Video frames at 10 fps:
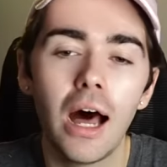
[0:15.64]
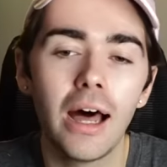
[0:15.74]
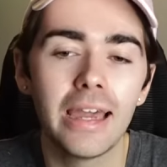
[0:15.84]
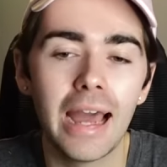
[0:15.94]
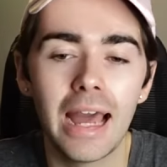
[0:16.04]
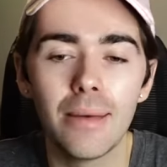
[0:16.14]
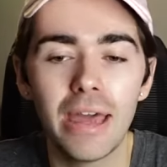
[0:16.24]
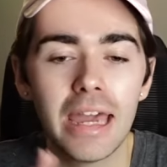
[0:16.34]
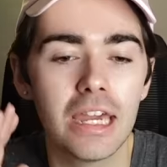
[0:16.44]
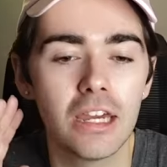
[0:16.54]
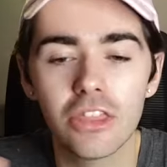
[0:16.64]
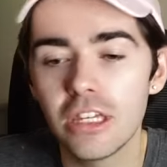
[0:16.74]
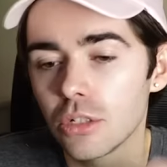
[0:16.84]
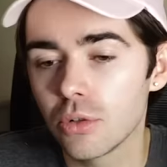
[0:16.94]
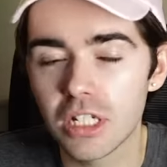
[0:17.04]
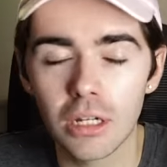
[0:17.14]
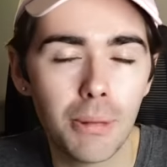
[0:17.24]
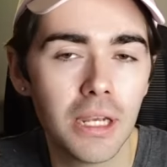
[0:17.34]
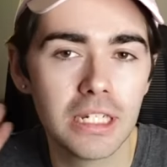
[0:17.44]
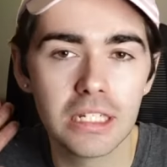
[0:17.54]
I am a theatre critic,
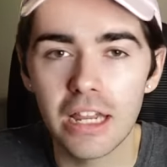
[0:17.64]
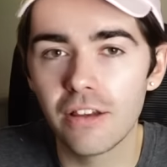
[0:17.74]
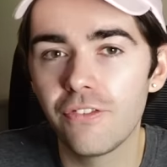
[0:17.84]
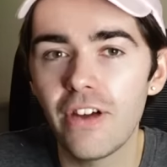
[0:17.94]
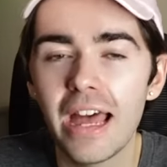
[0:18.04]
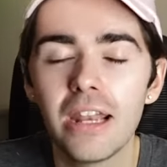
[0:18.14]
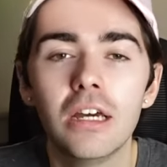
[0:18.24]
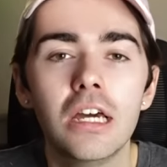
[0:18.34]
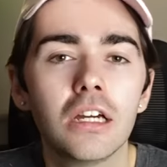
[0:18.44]
pundit and fan,